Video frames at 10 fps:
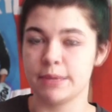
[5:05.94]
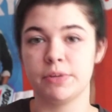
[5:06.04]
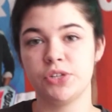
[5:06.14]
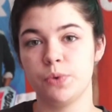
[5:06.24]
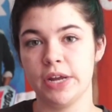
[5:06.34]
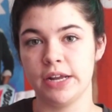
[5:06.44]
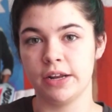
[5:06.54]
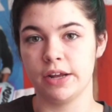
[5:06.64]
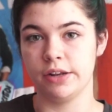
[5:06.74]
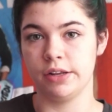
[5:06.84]
in between
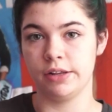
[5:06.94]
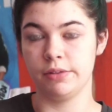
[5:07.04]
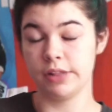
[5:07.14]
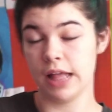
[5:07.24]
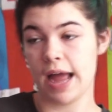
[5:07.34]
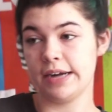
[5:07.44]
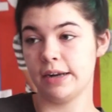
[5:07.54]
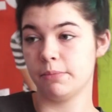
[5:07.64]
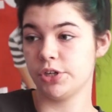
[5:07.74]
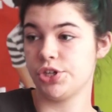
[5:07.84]
line
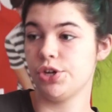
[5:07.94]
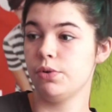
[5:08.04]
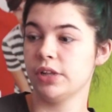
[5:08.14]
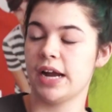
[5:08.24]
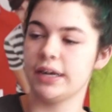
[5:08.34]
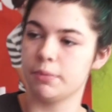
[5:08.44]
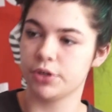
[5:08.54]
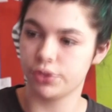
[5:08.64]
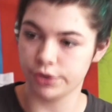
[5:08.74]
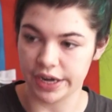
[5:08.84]
number 2 and line
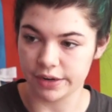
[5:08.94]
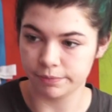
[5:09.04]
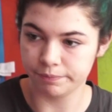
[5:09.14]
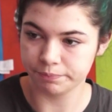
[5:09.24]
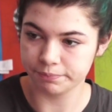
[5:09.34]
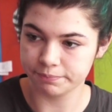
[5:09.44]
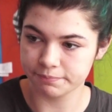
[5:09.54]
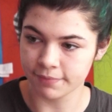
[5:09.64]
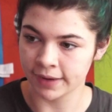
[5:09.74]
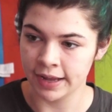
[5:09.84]
number 3.
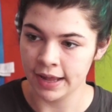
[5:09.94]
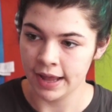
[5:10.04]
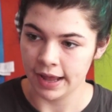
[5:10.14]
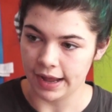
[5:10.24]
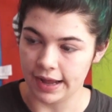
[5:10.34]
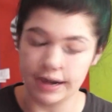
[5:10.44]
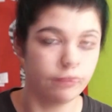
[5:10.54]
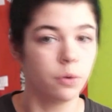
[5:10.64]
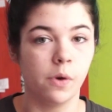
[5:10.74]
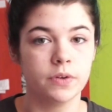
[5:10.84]
And
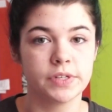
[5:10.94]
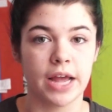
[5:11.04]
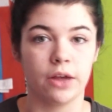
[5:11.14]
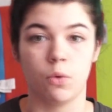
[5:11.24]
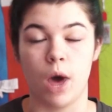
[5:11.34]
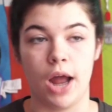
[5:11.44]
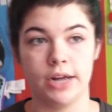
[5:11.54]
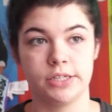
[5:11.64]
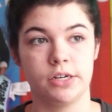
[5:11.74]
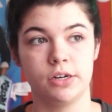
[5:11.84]
everyone was like, why
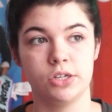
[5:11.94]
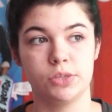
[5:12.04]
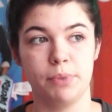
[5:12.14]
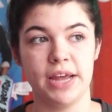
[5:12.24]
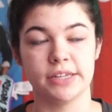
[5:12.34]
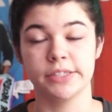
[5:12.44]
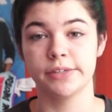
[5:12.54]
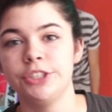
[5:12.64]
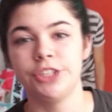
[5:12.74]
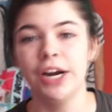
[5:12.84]
is there a
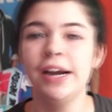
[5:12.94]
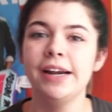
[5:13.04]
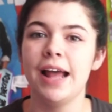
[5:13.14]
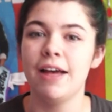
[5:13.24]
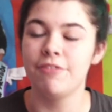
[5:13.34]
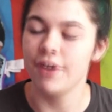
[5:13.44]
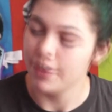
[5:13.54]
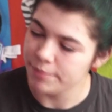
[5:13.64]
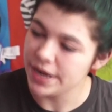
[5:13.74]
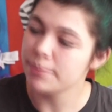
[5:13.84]
space? Sure enough,
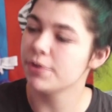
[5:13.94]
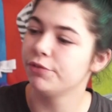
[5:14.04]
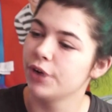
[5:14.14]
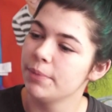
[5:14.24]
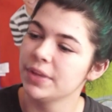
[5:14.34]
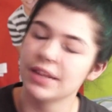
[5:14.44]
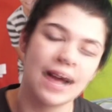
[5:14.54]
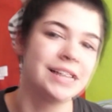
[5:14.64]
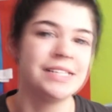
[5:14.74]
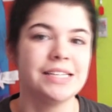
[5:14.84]
people from the
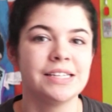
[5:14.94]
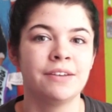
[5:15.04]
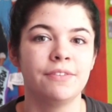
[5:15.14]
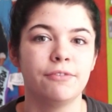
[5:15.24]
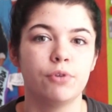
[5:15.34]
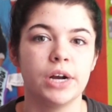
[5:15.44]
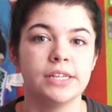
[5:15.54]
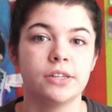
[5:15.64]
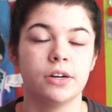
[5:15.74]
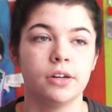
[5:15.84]
last season of The
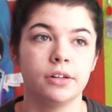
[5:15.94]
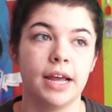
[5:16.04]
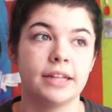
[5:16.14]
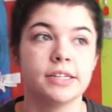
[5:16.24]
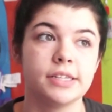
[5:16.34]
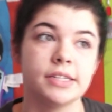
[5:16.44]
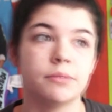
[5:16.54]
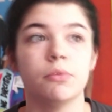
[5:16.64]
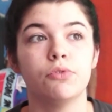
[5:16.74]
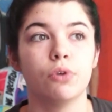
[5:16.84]
Voice, and the
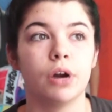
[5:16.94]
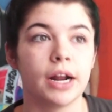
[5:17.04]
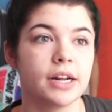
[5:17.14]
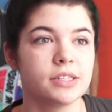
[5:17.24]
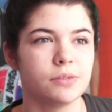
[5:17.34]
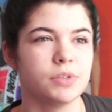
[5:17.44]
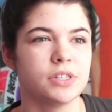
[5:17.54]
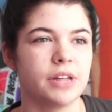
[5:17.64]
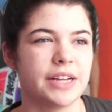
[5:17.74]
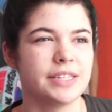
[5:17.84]
season before, I guess it
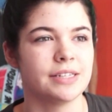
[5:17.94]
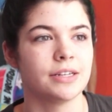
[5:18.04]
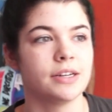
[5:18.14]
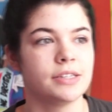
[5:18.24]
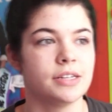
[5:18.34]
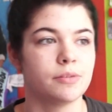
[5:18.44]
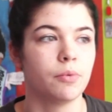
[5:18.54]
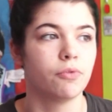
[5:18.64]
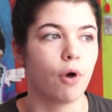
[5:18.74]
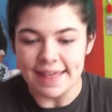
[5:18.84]
was the last season and the season
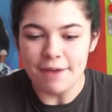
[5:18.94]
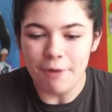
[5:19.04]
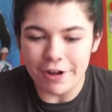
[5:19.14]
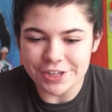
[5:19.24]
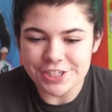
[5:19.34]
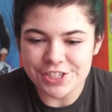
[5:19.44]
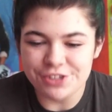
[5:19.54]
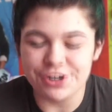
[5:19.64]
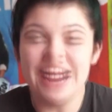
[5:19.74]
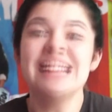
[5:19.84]
before, they walked
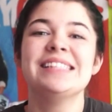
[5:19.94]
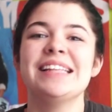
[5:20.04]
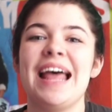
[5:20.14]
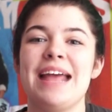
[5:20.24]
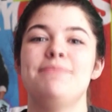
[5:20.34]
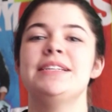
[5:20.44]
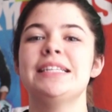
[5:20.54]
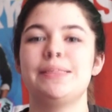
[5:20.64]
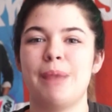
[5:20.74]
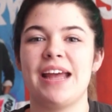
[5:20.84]
straight into that empty
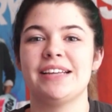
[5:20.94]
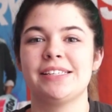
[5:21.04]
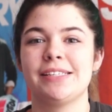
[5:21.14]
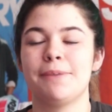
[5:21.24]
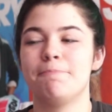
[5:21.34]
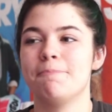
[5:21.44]
space.